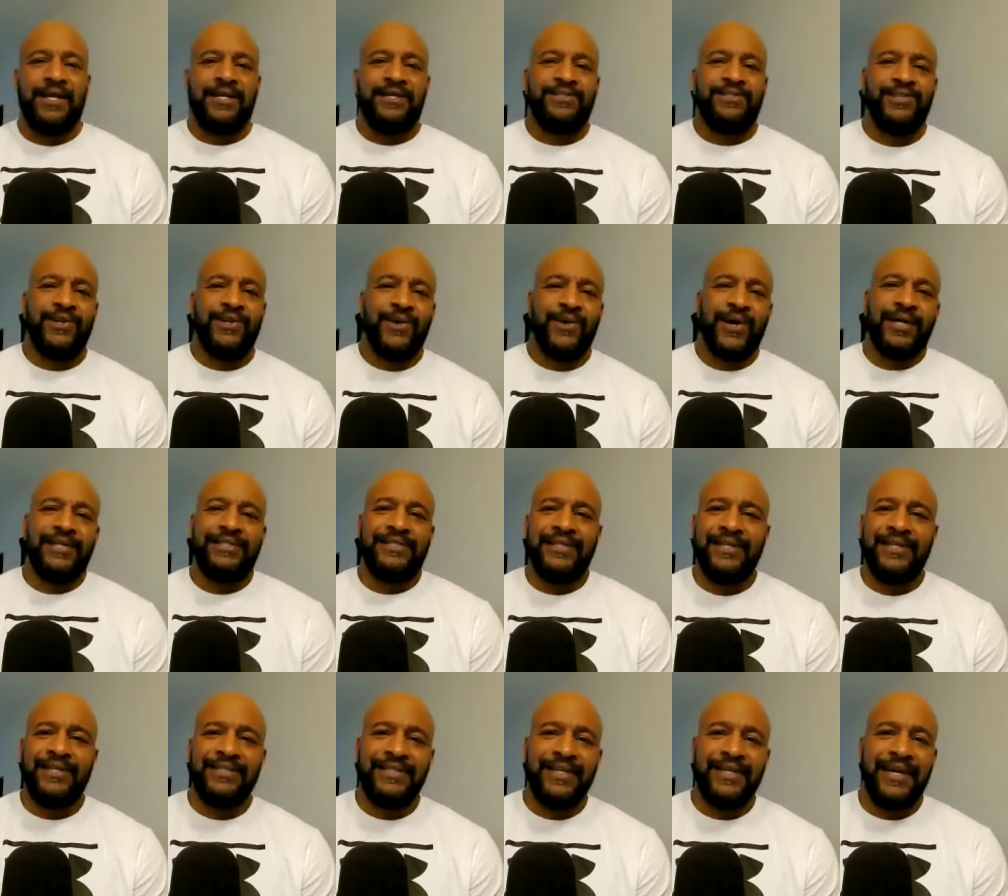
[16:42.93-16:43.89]
So I
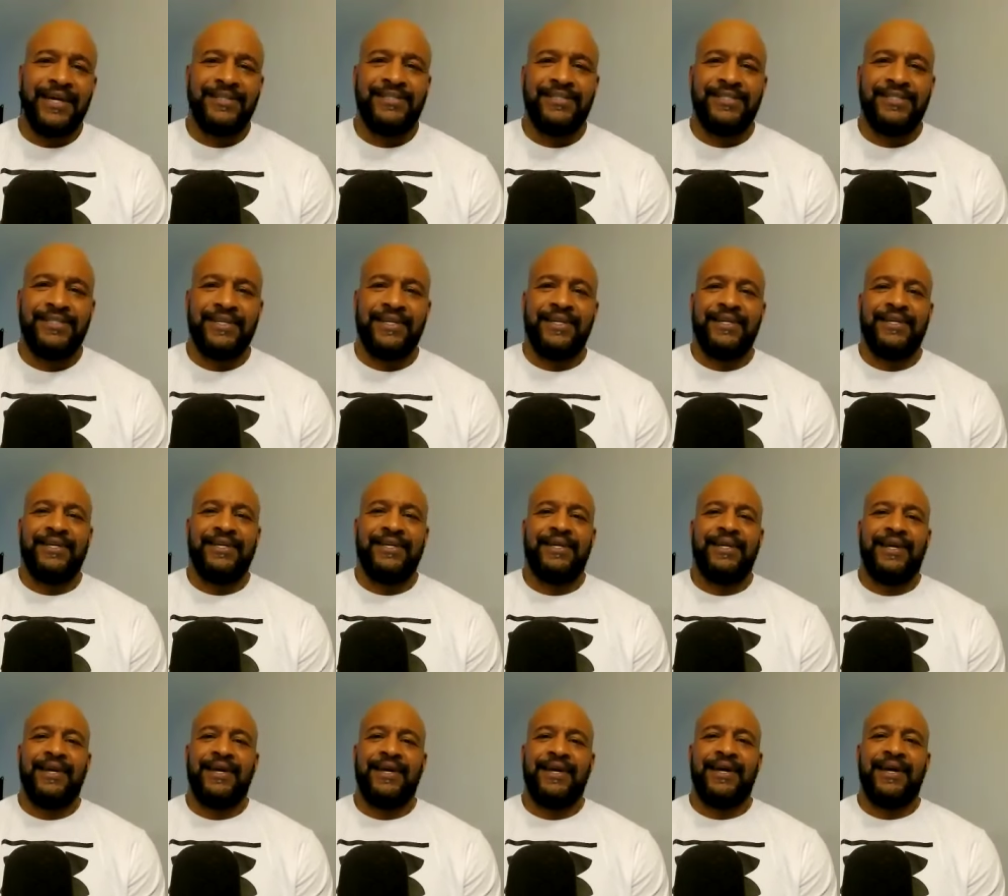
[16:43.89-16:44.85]
did that shit,
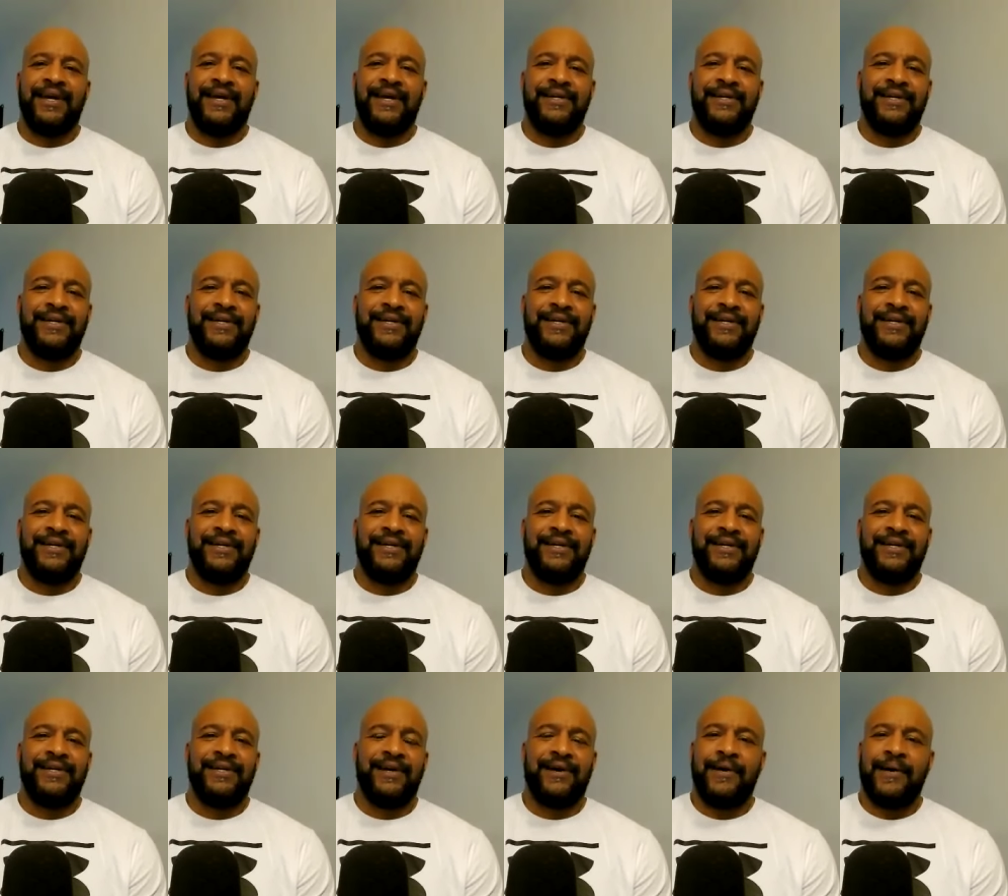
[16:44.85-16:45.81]
and uh,
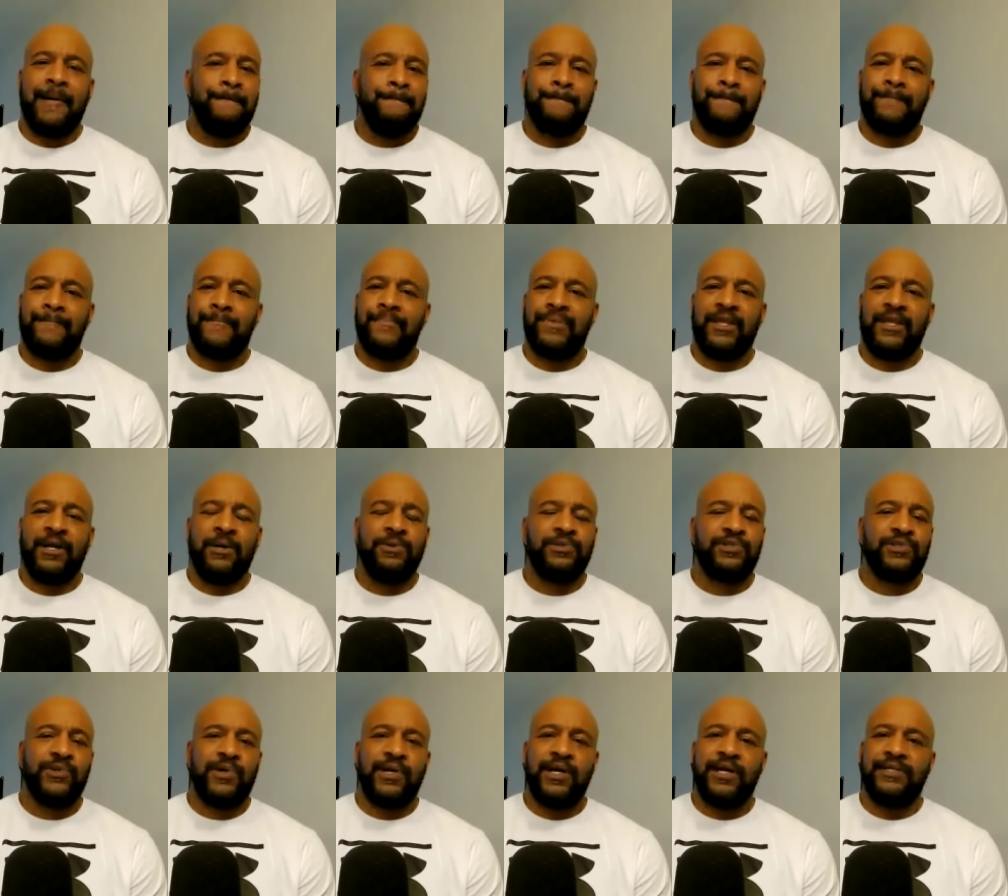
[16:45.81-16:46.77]
um,
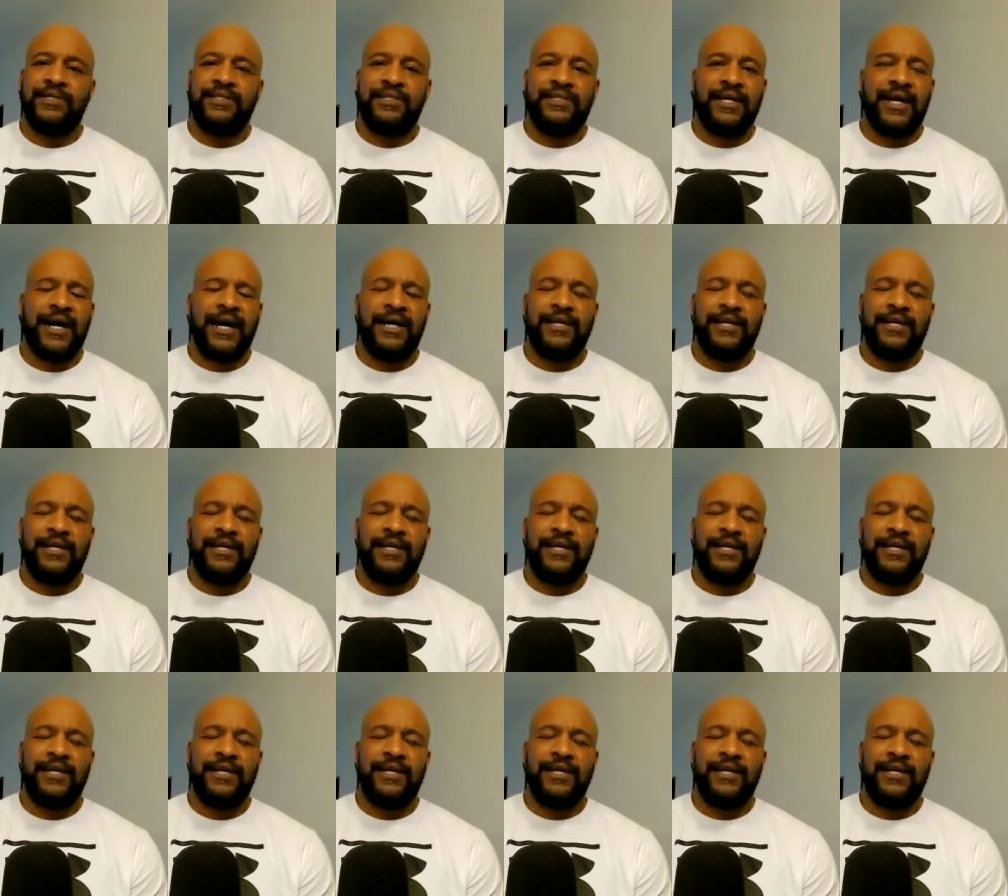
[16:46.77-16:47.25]
it was crazy.